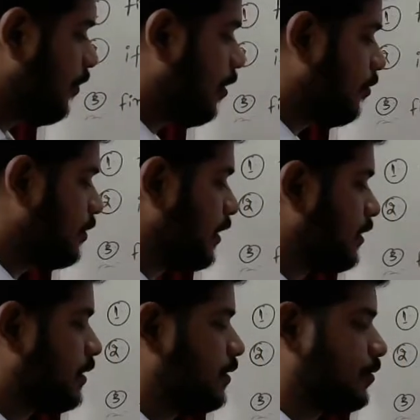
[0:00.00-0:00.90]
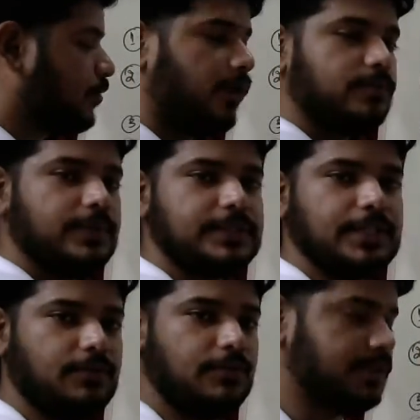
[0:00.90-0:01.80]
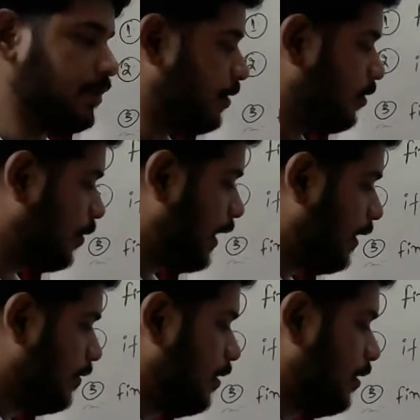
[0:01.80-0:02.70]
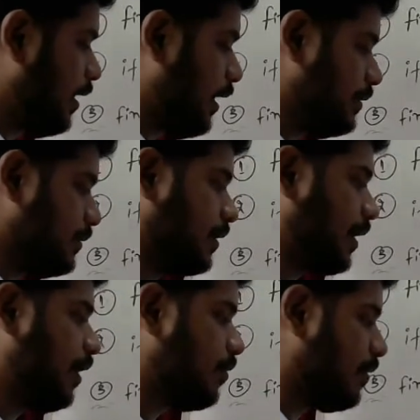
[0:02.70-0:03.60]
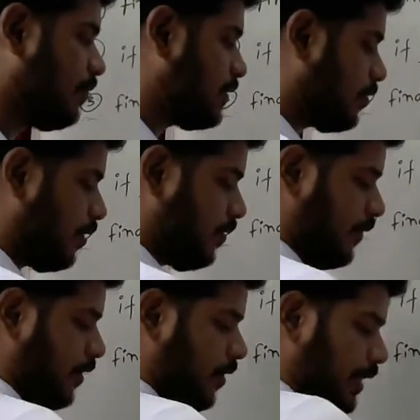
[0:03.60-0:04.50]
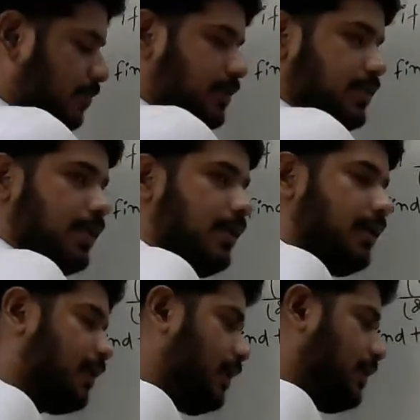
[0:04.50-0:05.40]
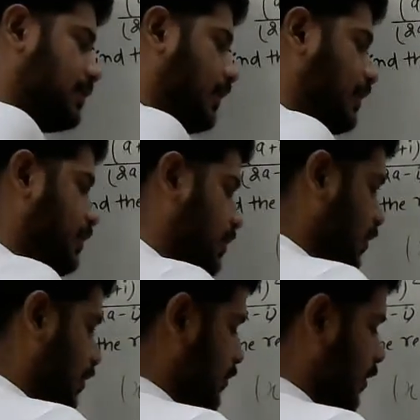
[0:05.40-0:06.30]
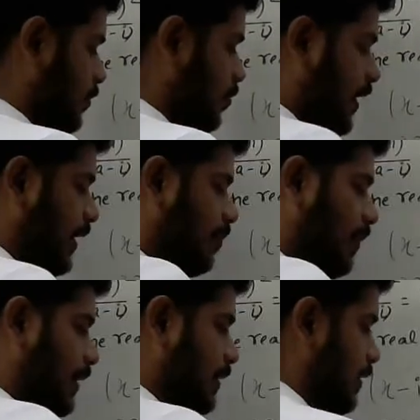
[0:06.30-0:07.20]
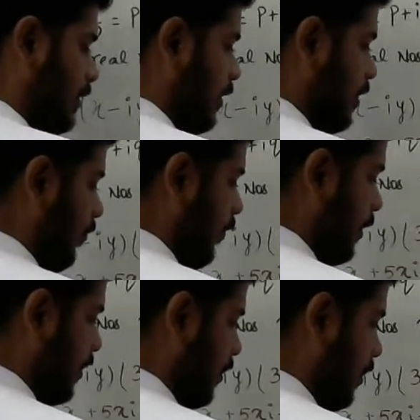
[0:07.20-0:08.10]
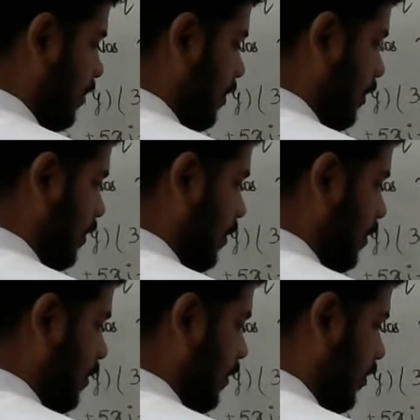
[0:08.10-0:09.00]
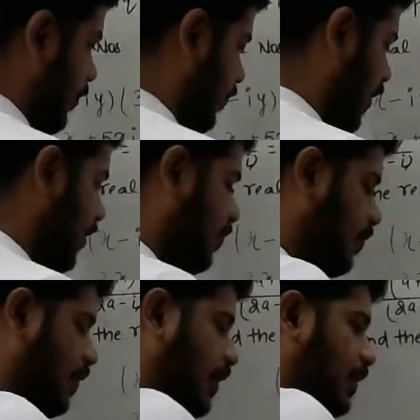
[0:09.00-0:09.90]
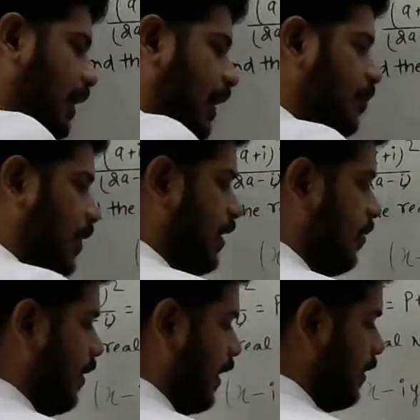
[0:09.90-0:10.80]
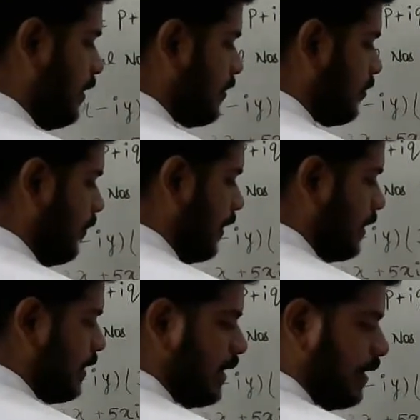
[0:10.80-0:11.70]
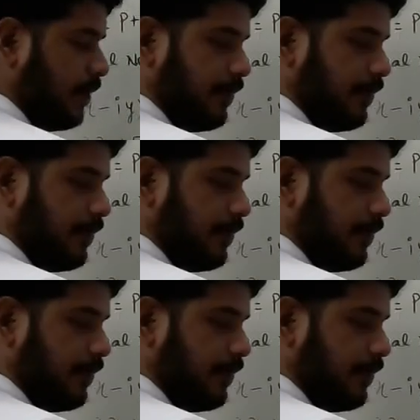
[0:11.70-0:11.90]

now just solve this equation to get the answer. How can we solve? We all have studied in class 10. Just multiply this with 5 and multiply this with 3.